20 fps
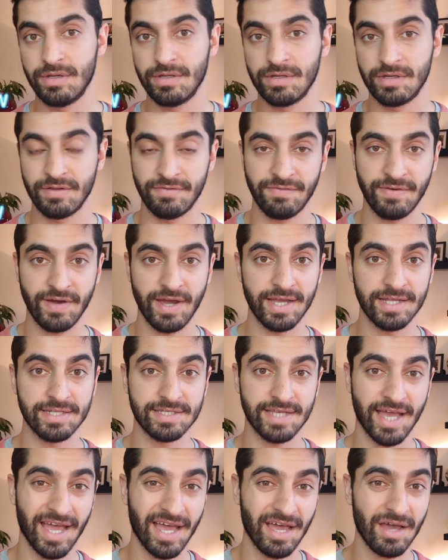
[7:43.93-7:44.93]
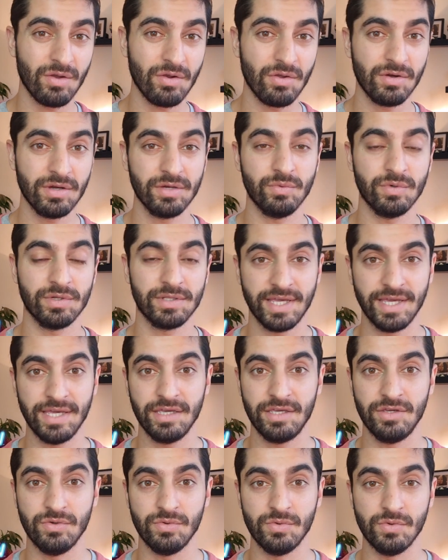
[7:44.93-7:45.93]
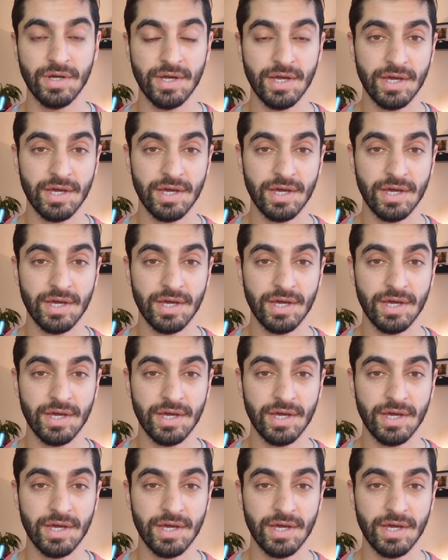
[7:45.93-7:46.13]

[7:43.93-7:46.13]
defines how long it will take you